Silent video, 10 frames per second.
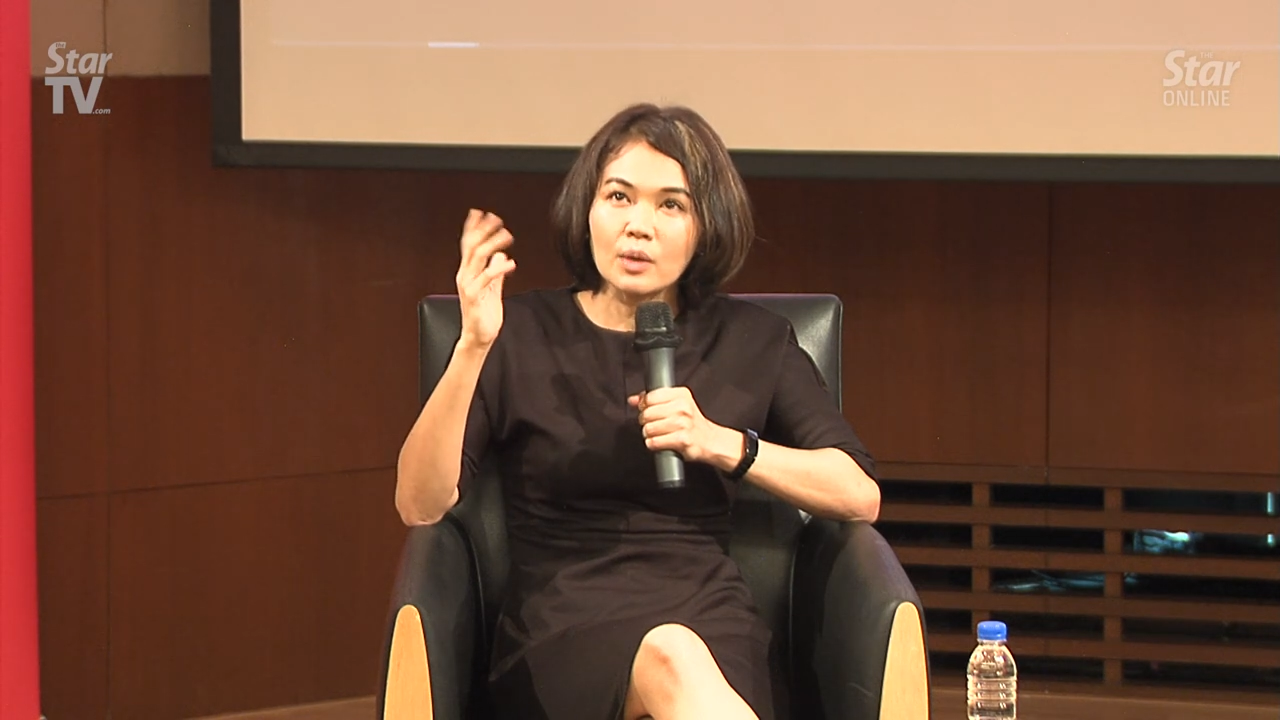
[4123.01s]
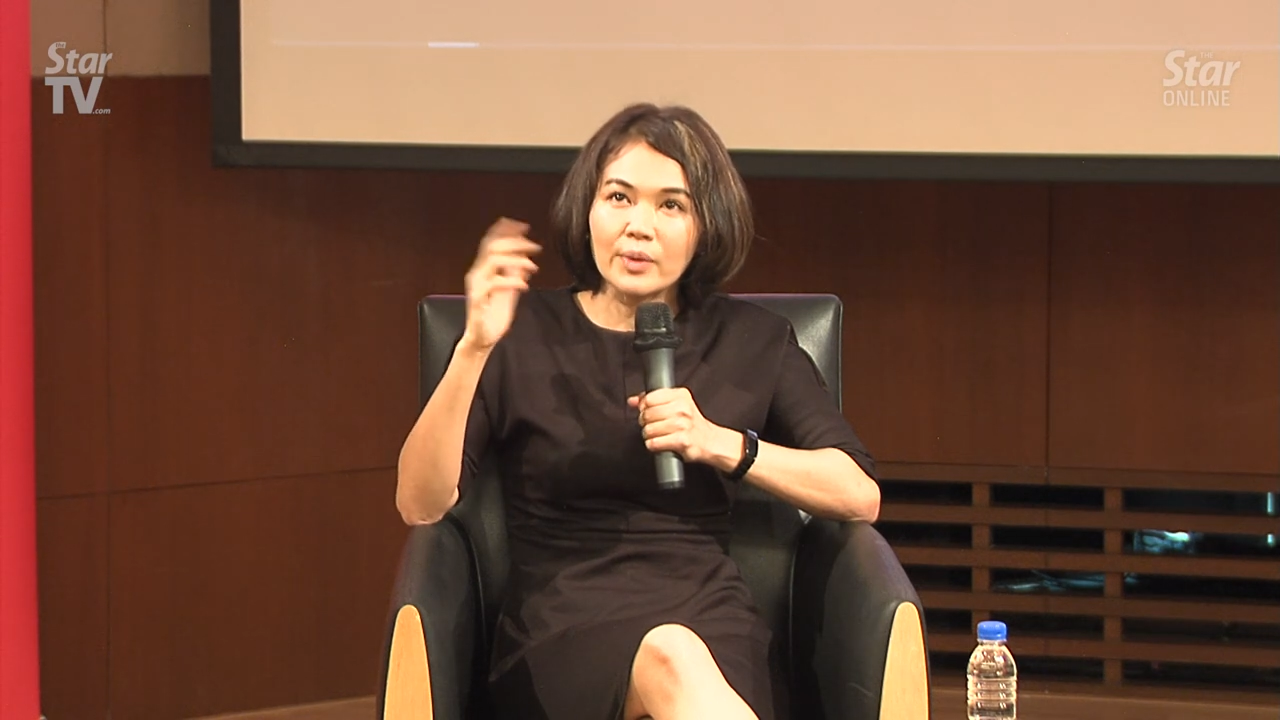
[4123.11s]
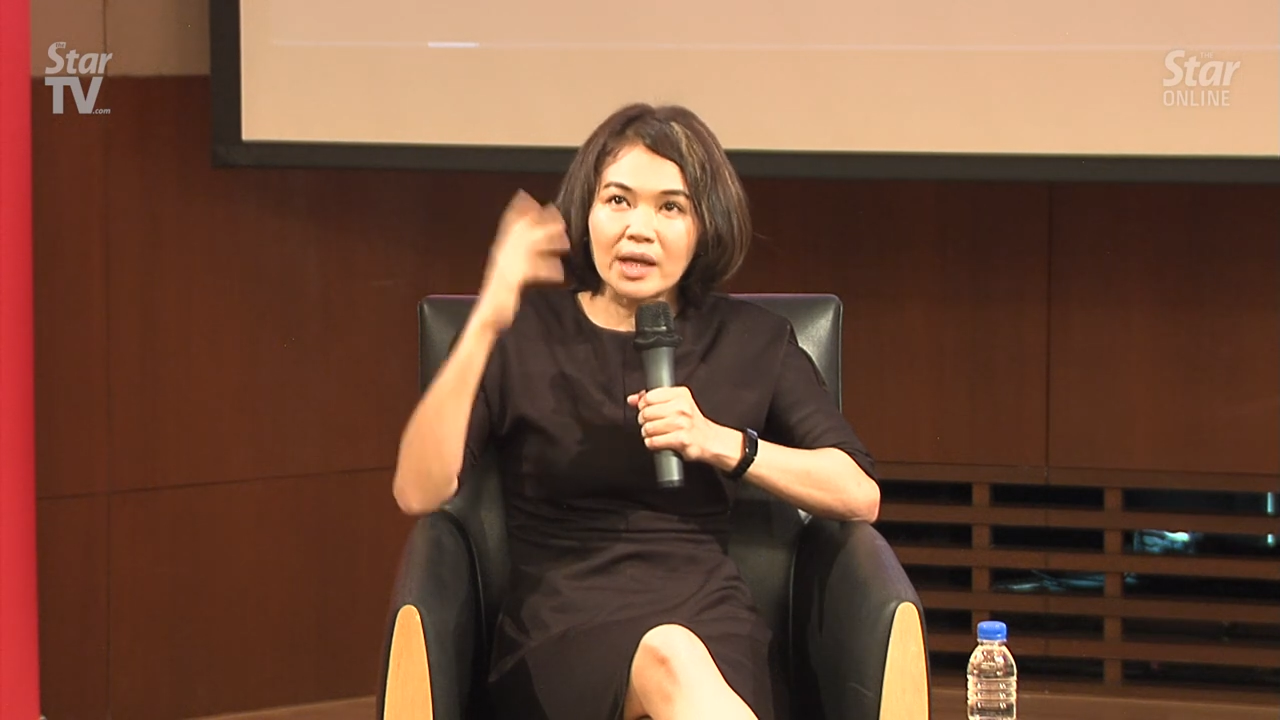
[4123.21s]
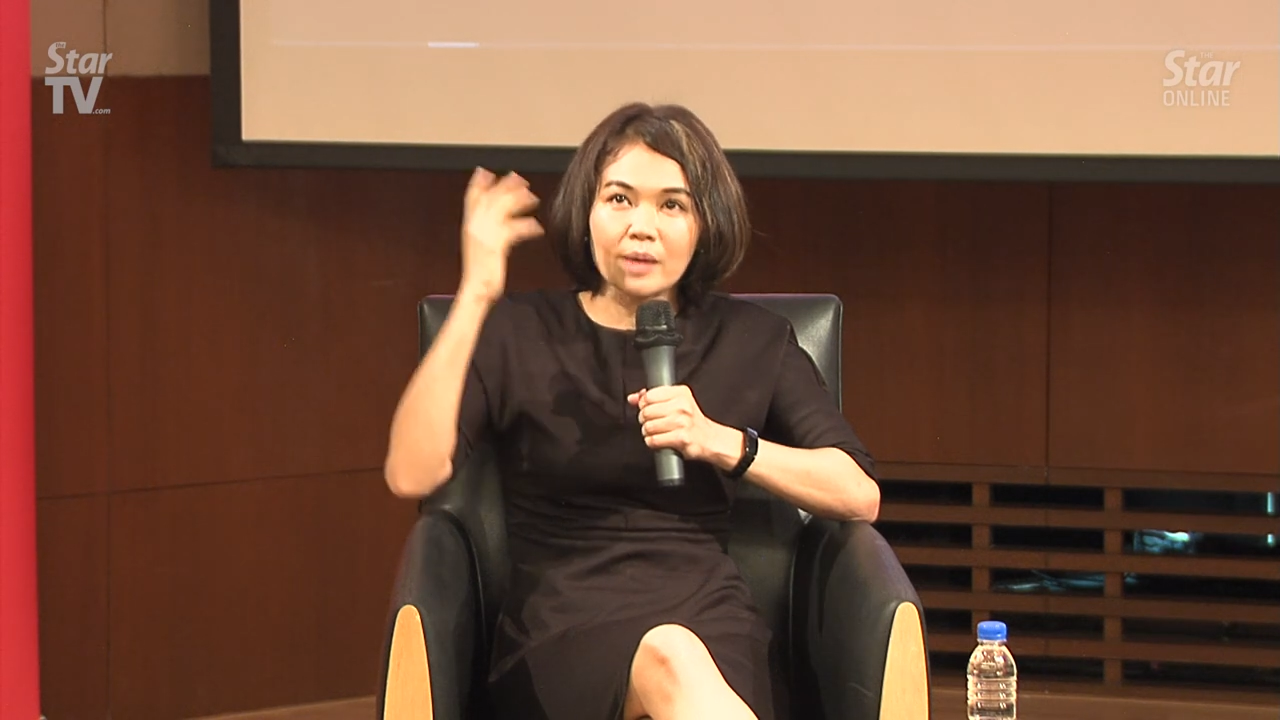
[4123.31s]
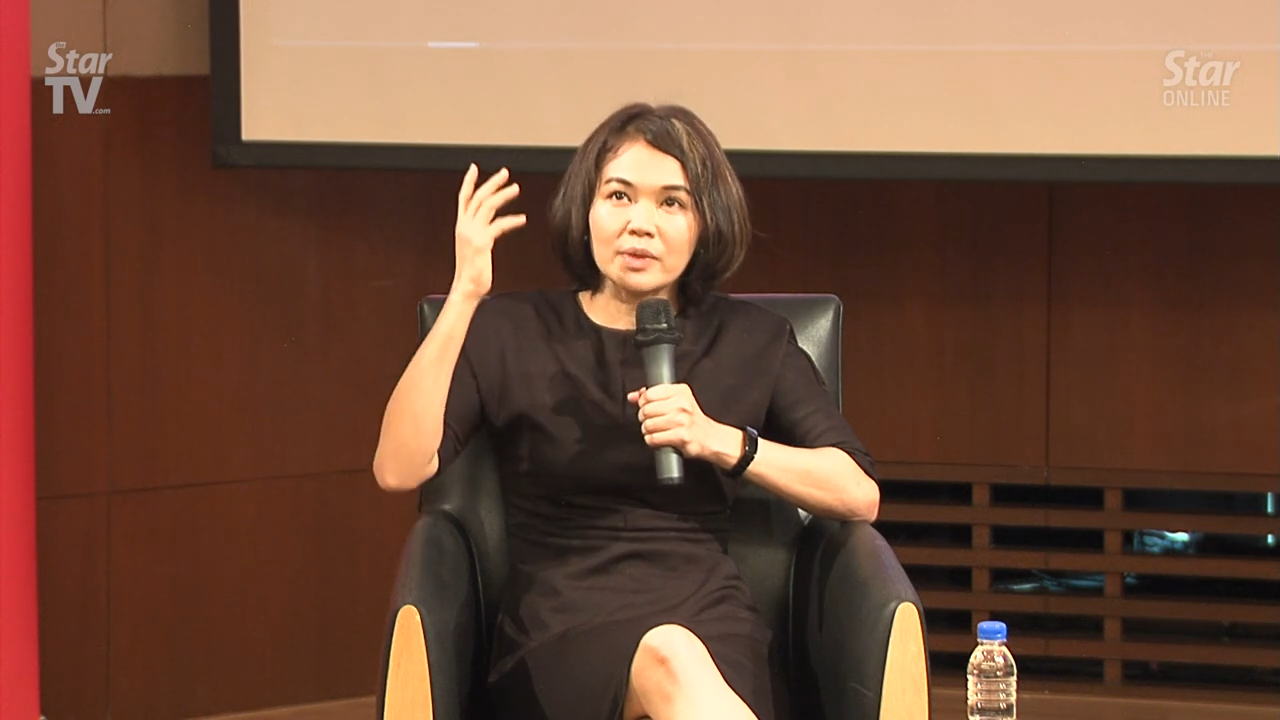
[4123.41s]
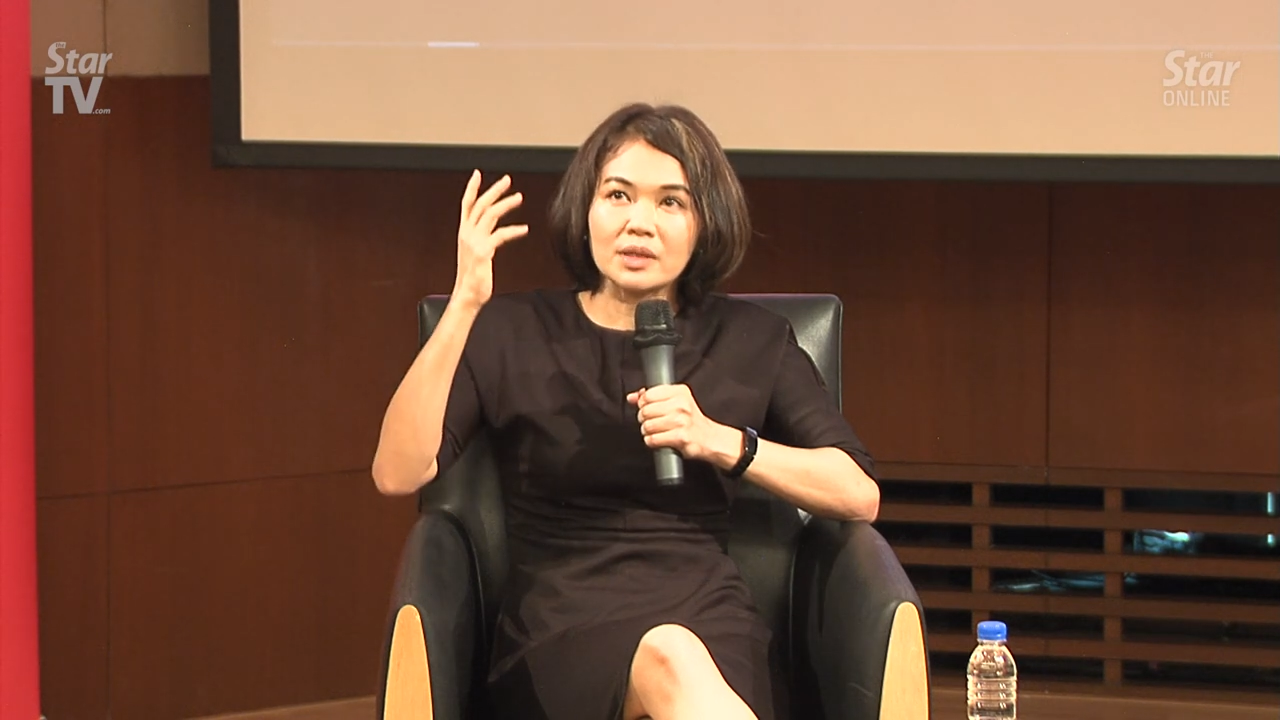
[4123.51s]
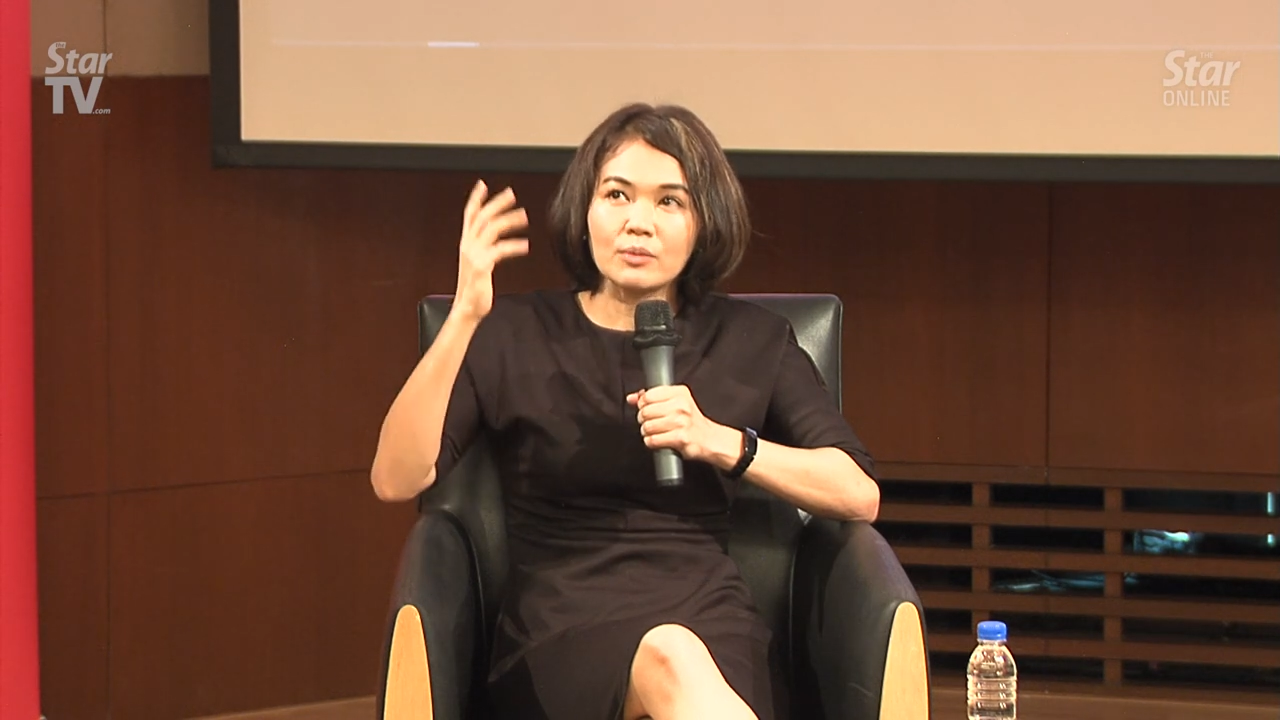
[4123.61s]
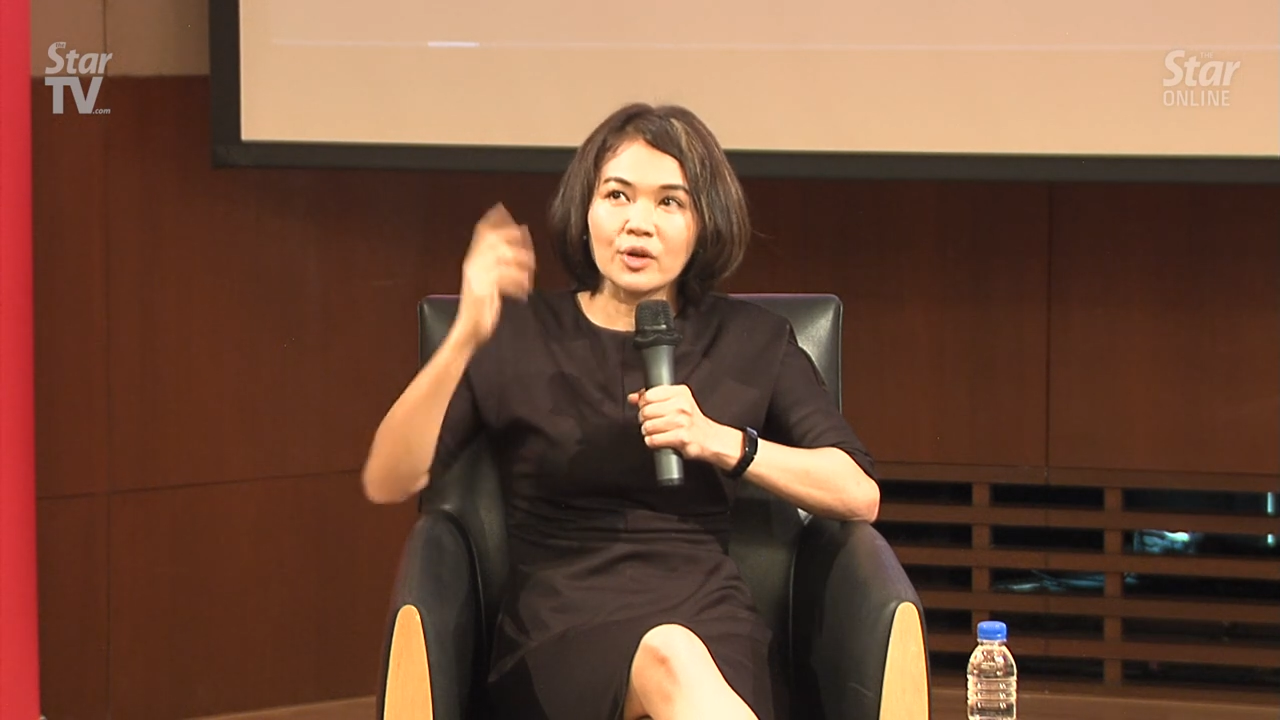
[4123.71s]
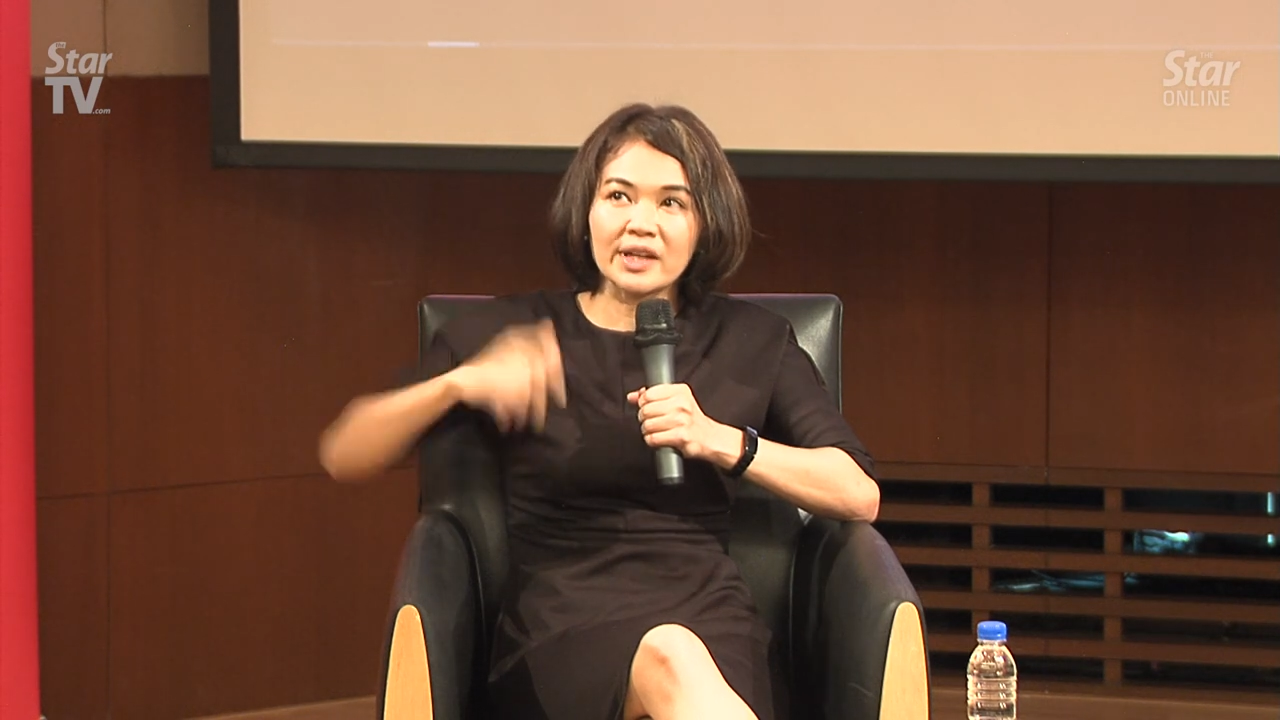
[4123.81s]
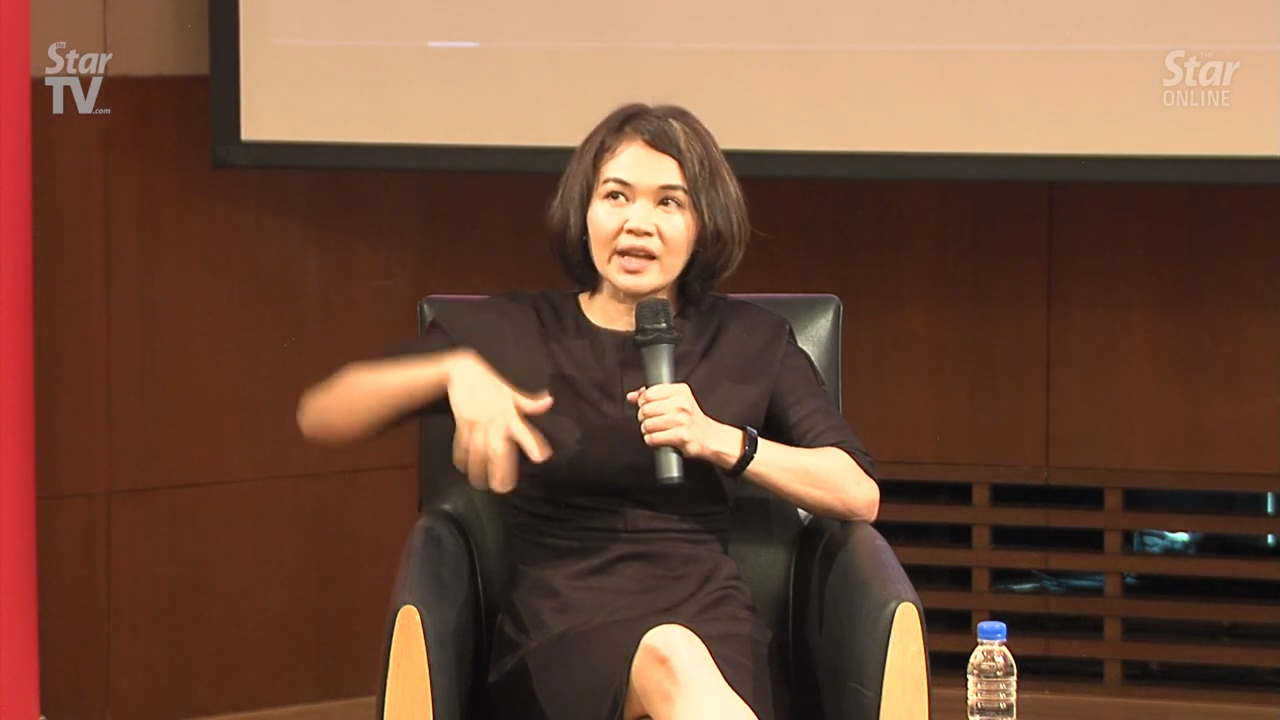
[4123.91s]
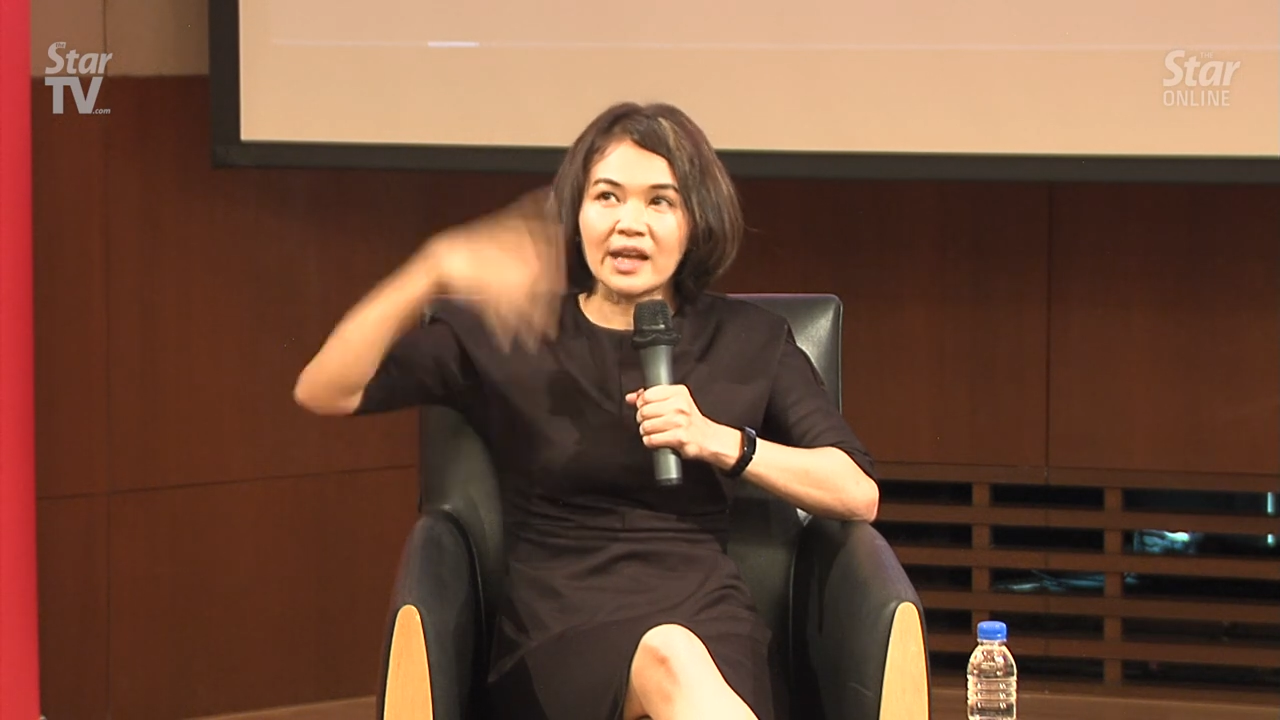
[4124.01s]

wake up in the morning,